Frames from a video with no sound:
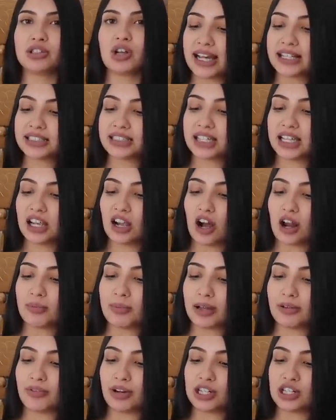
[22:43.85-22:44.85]
Next thing on
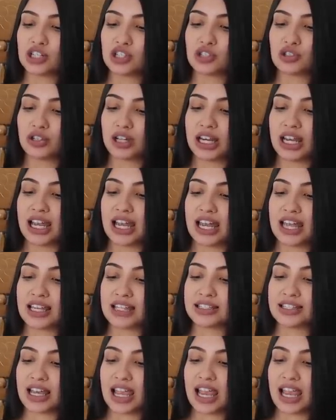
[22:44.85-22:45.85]
my registry
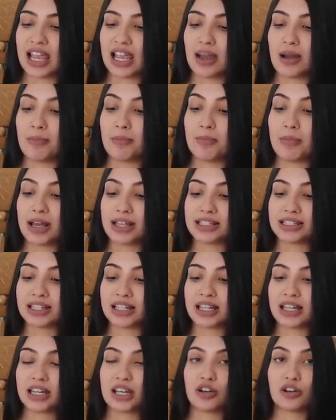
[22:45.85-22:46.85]
is a
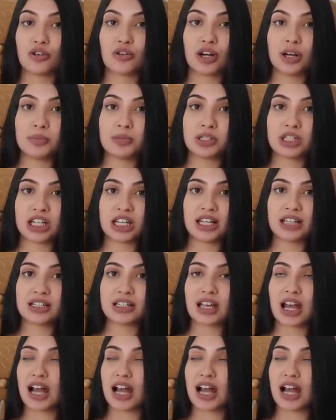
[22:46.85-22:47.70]
muslin crib sheet.